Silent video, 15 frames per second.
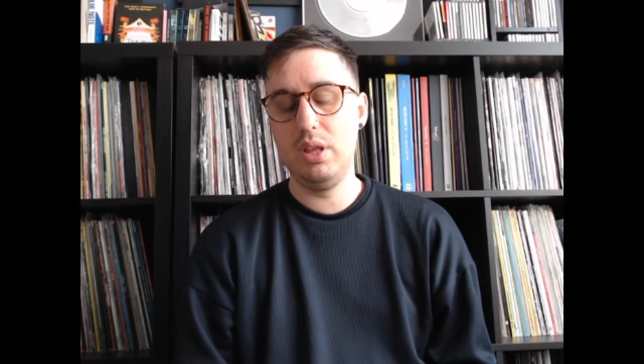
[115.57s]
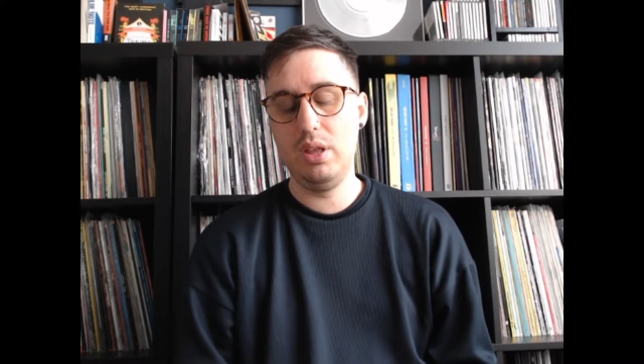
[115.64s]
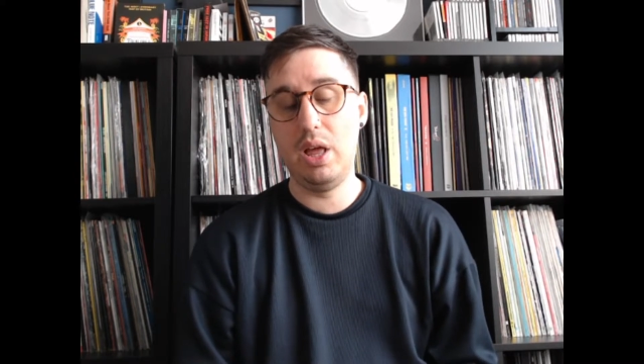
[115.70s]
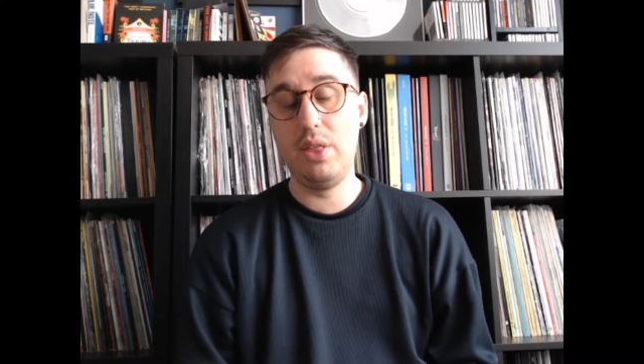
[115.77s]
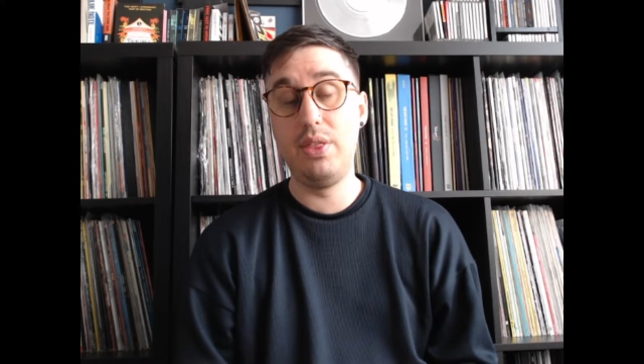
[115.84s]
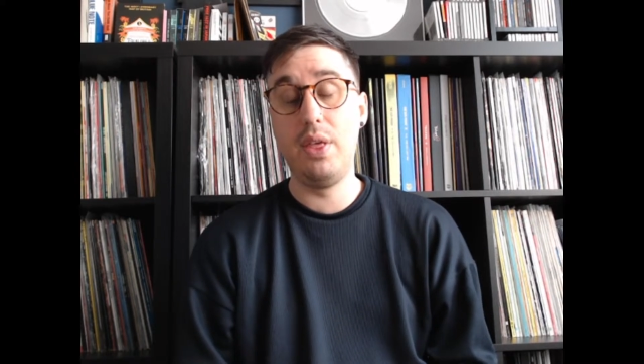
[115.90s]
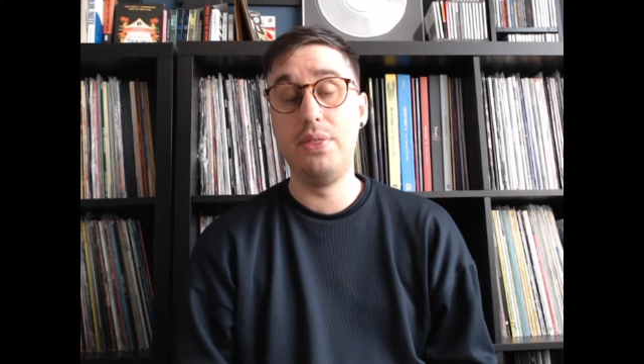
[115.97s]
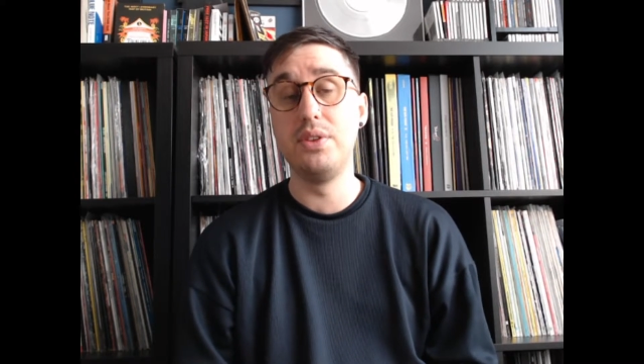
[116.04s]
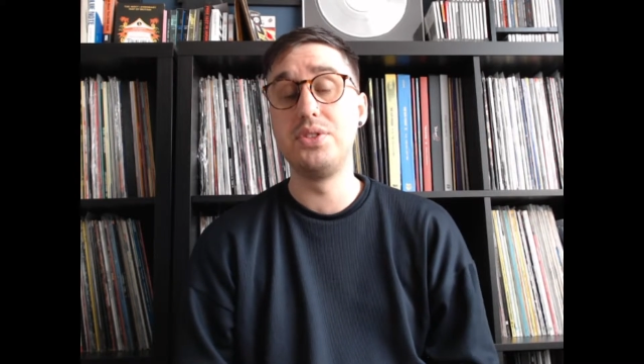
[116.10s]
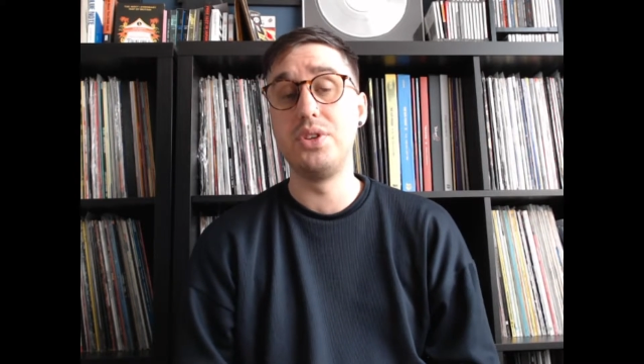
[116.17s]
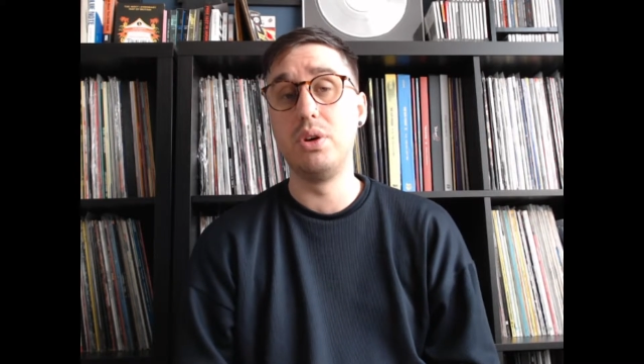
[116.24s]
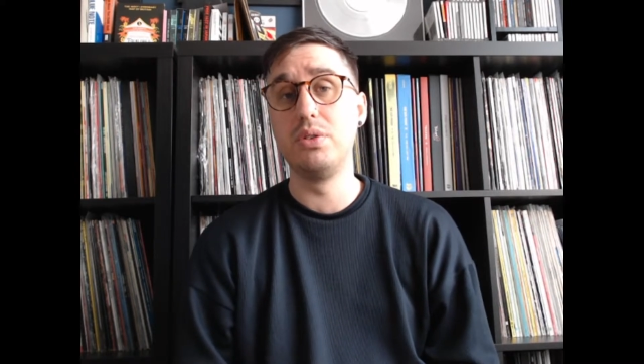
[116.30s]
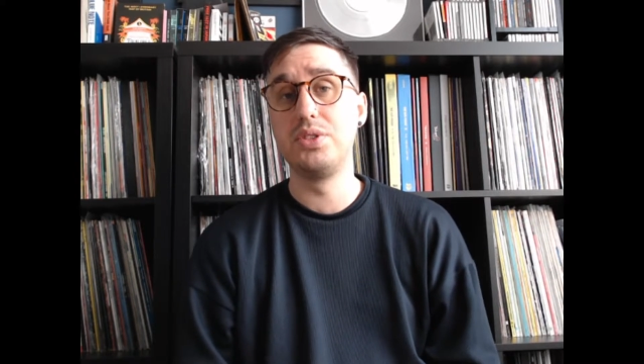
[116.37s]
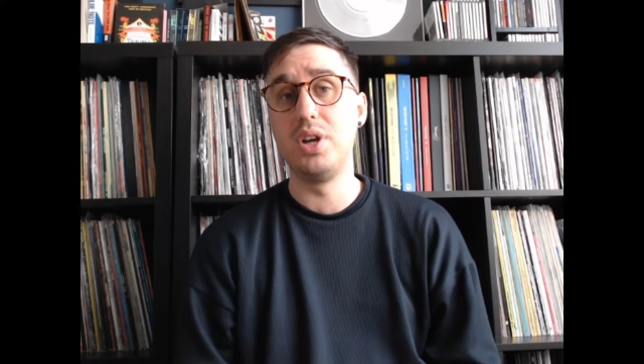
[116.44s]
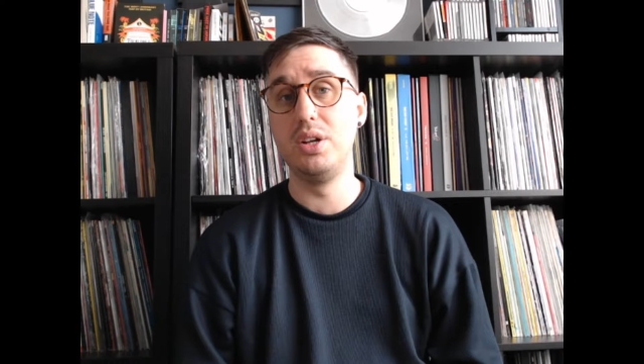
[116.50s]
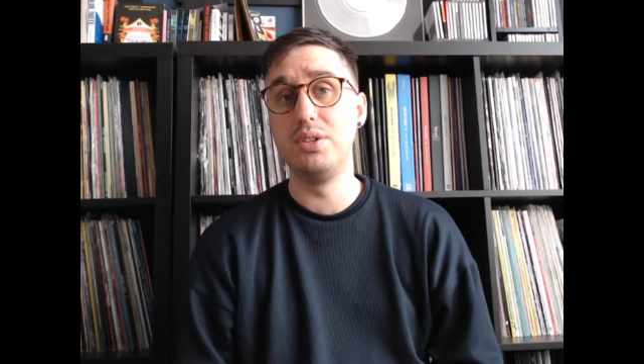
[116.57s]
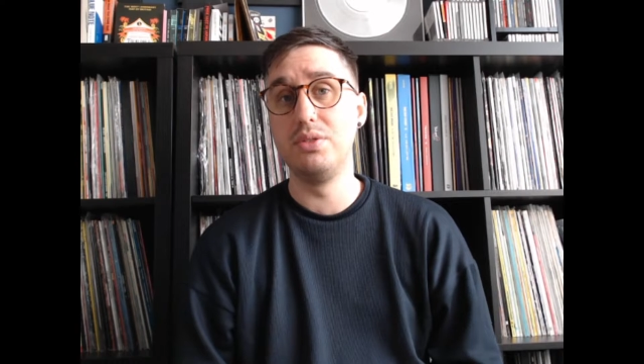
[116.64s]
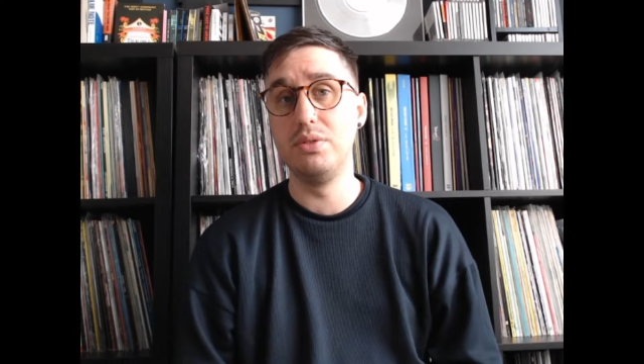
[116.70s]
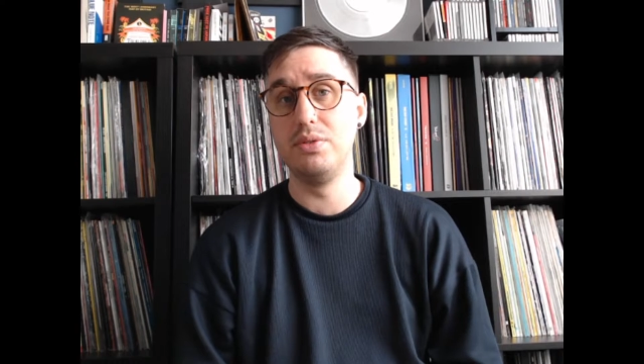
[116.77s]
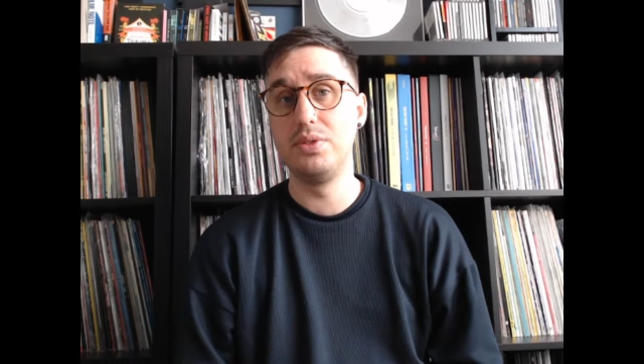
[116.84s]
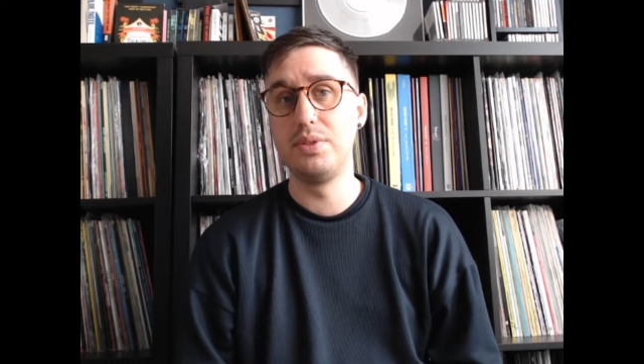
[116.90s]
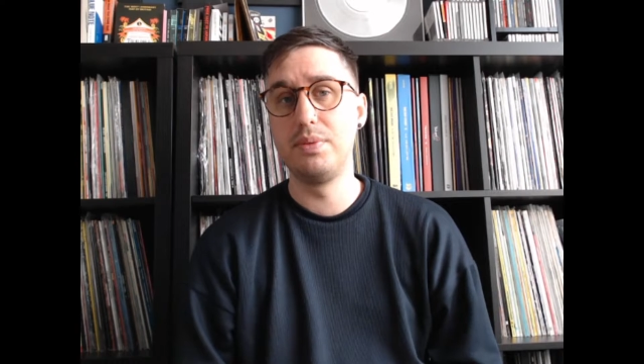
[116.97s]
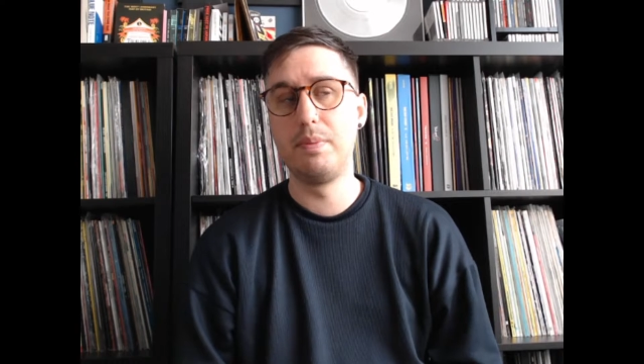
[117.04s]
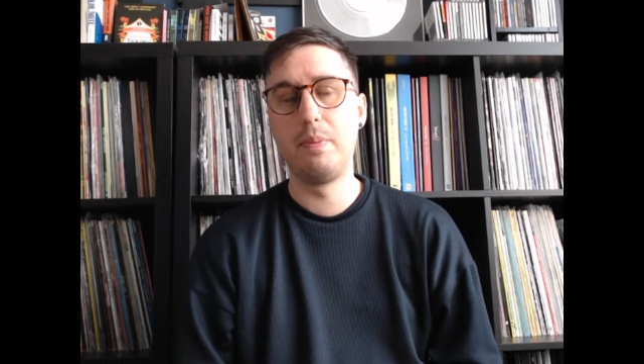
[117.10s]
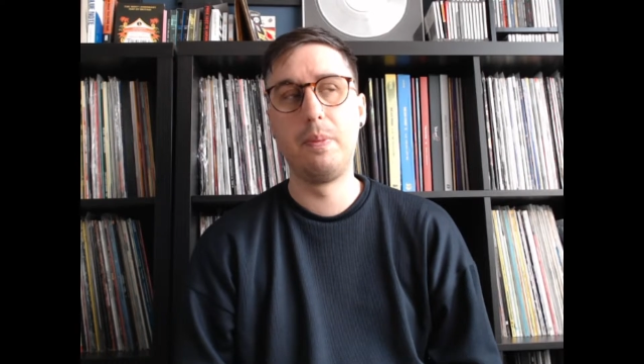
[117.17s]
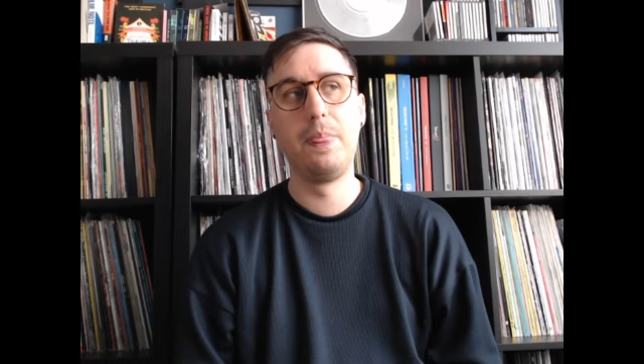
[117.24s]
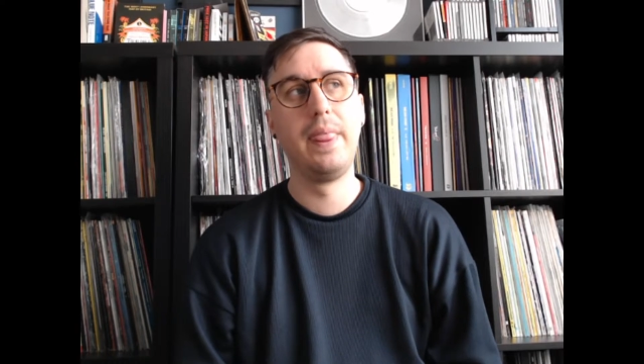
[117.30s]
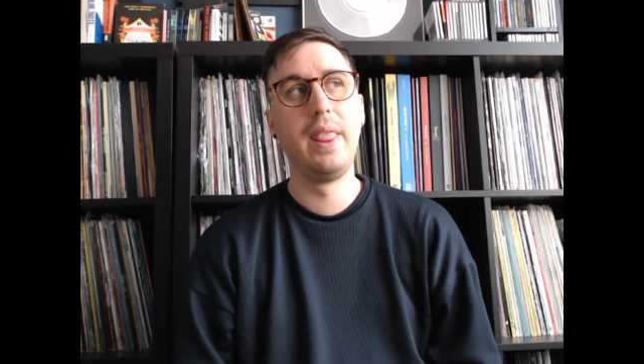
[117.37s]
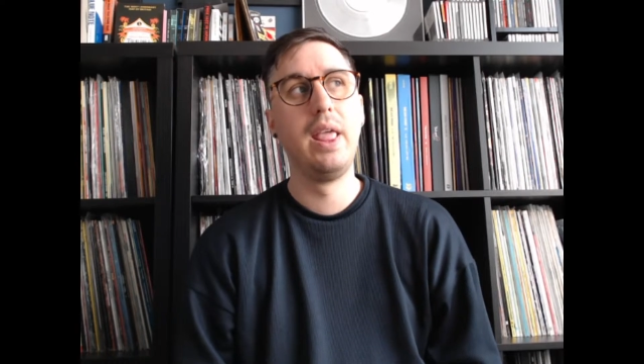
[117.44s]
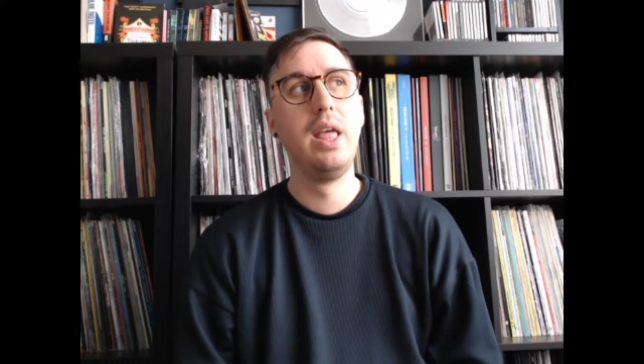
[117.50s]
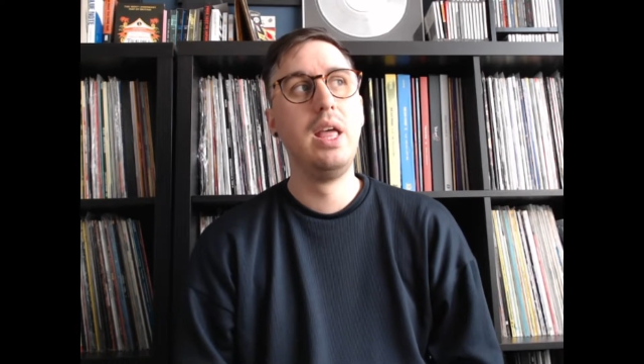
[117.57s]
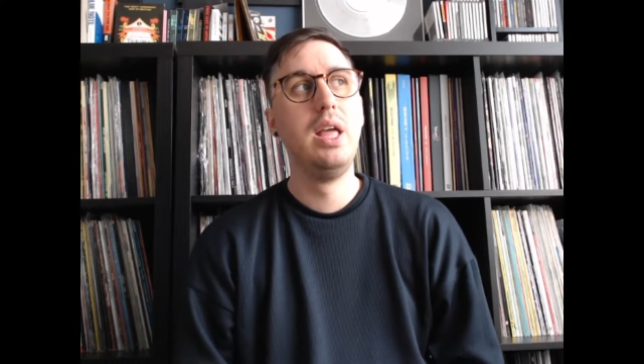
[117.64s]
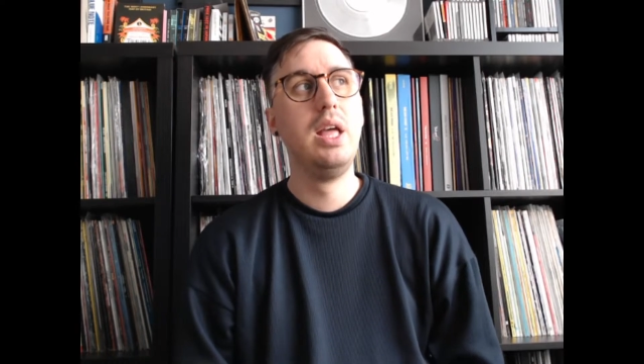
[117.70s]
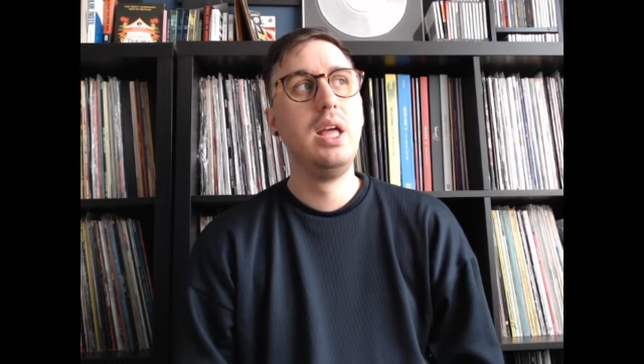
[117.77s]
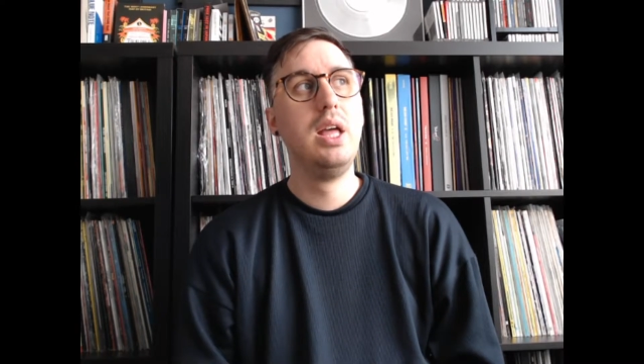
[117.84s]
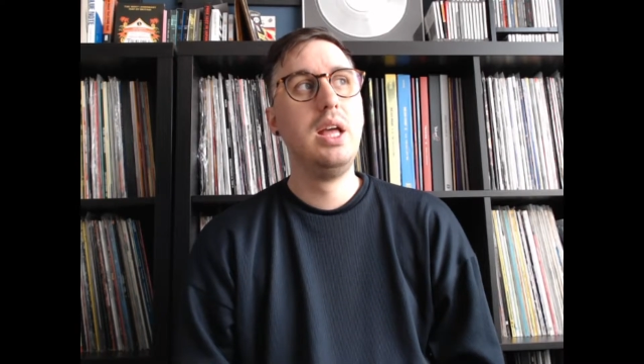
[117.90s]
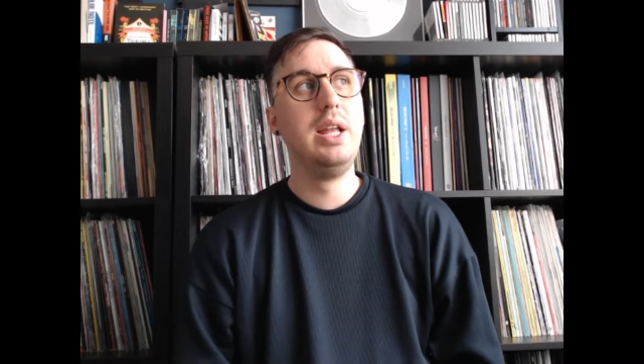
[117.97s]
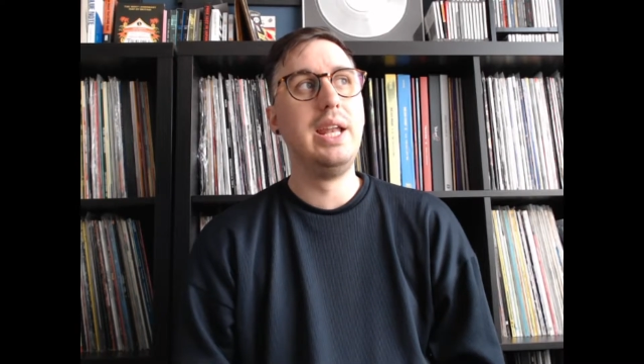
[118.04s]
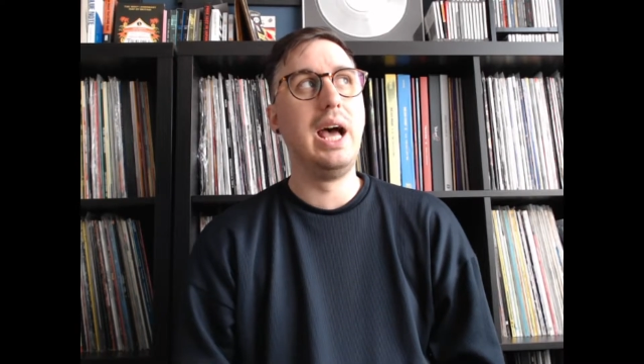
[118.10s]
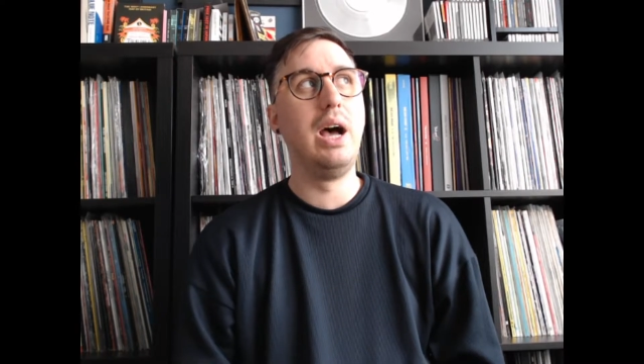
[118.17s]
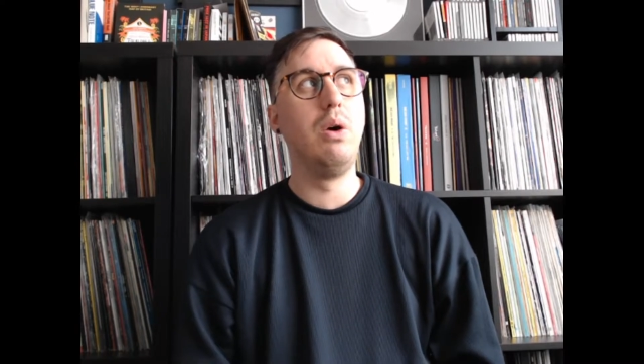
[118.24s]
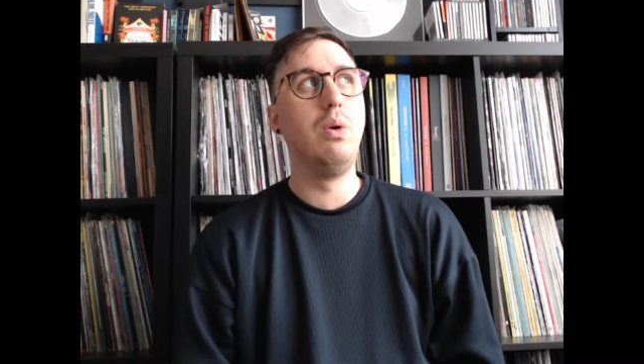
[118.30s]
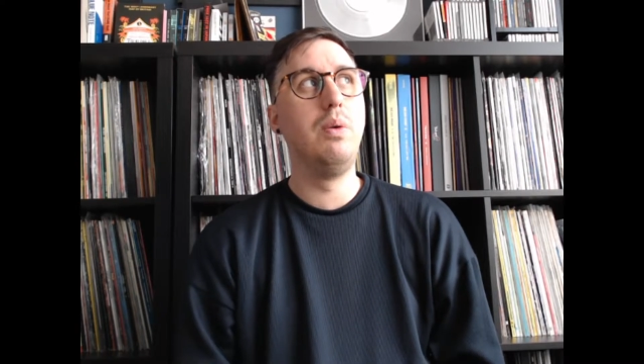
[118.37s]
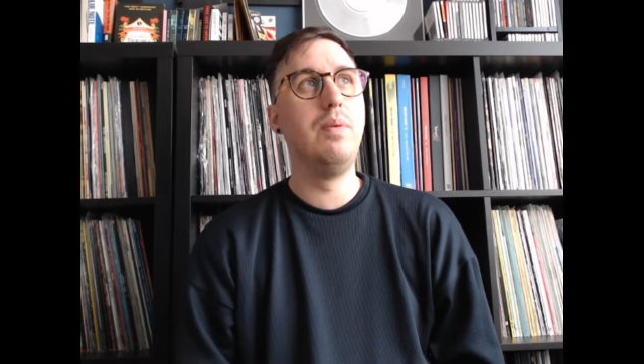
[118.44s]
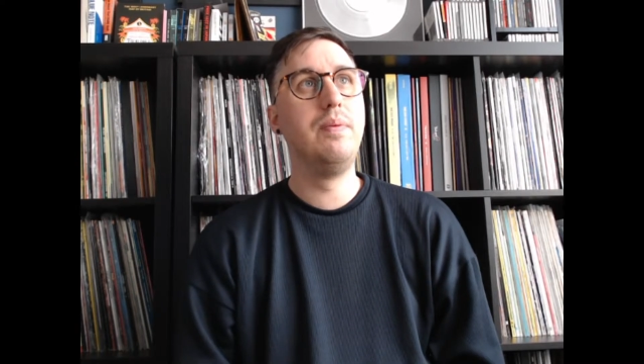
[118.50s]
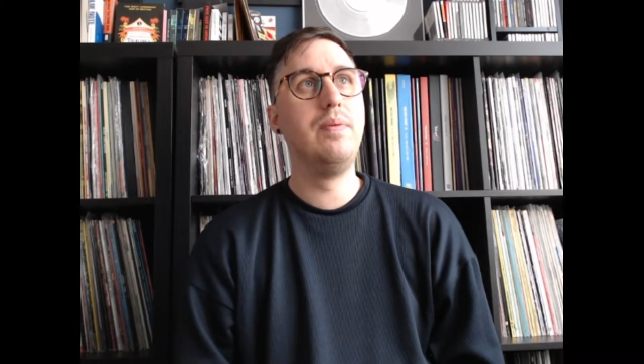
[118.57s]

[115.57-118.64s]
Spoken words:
and then the song titles. Now,